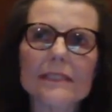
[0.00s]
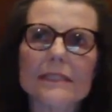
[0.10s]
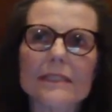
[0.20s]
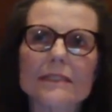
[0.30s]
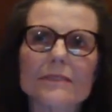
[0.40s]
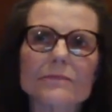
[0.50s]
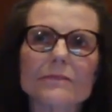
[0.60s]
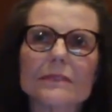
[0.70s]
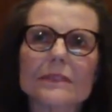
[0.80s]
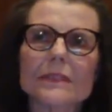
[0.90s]
uh,
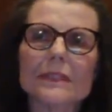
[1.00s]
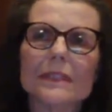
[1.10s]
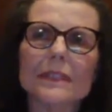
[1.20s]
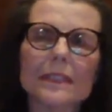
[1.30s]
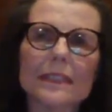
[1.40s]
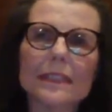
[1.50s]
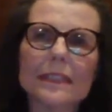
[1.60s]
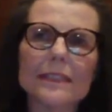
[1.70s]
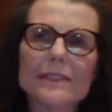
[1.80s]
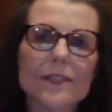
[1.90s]
it's
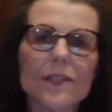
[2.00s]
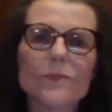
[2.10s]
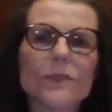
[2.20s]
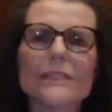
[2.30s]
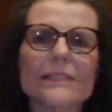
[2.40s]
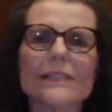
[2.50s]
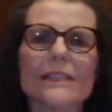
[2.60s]
always there.